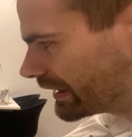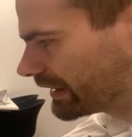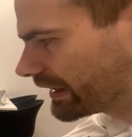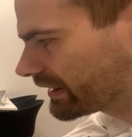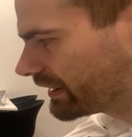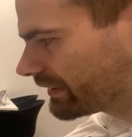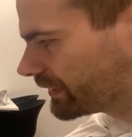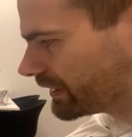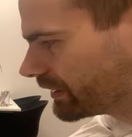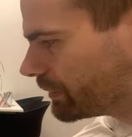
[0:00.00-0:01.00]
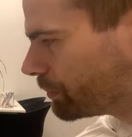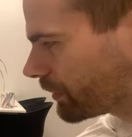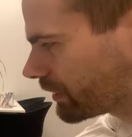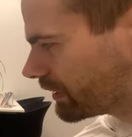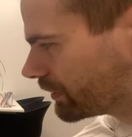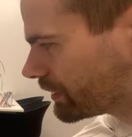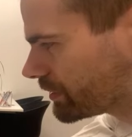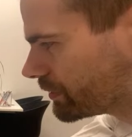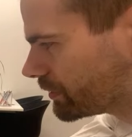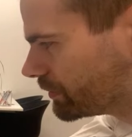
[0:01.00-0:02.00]
like nothing important which
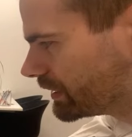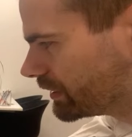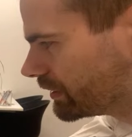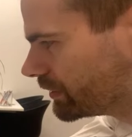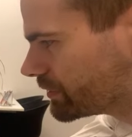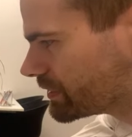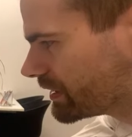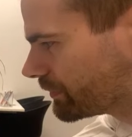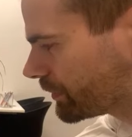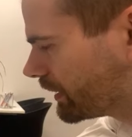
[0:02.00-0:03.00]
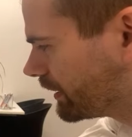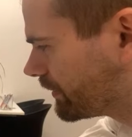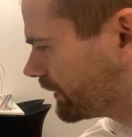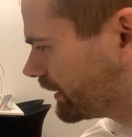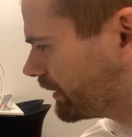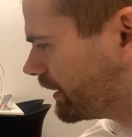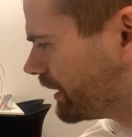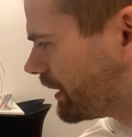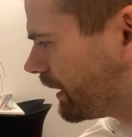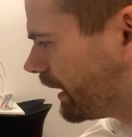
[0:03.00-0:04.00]
you would be using for anything.
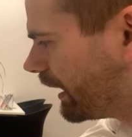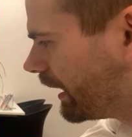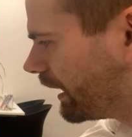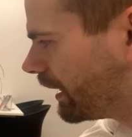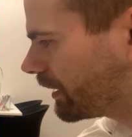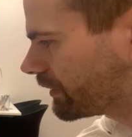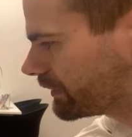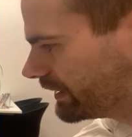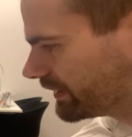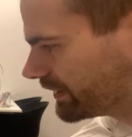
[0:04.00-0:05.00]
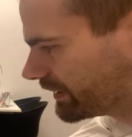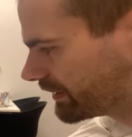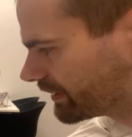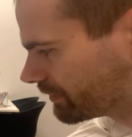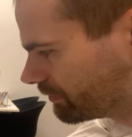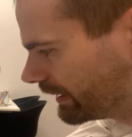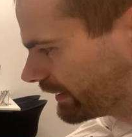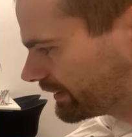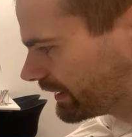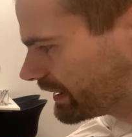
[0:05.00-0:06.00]
This is
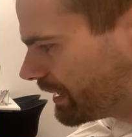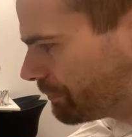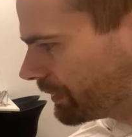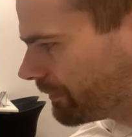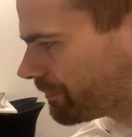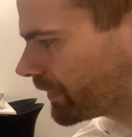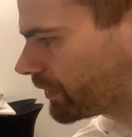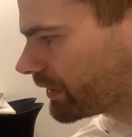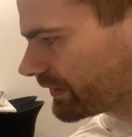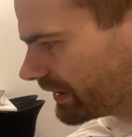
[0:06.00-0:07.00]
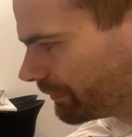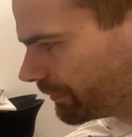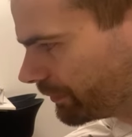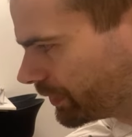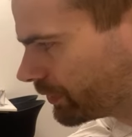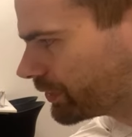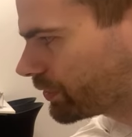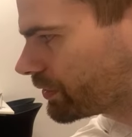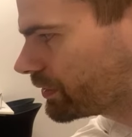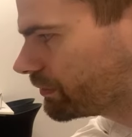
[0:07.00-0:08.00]
like setup or some
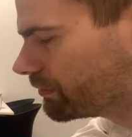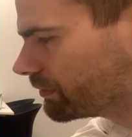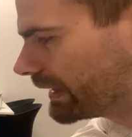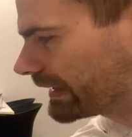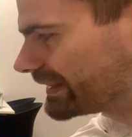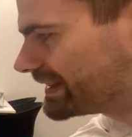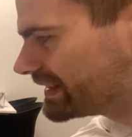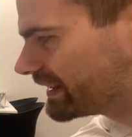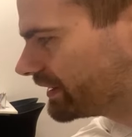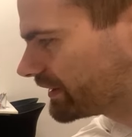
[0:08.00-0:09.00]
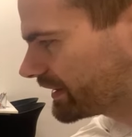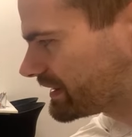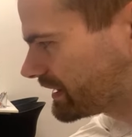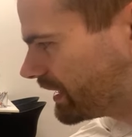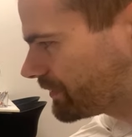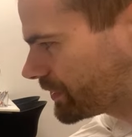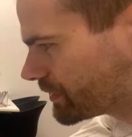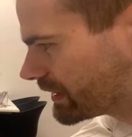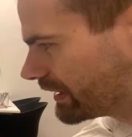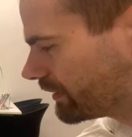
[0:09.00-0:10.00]
your like details and stuff. So
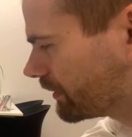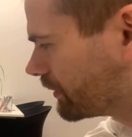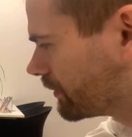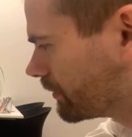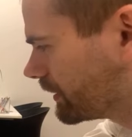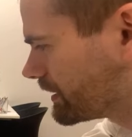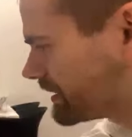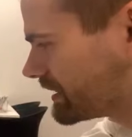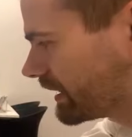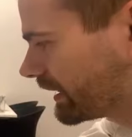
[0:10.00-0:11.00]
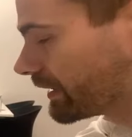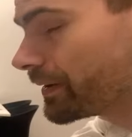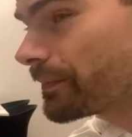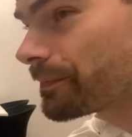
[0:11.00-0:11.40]
you can, this is like,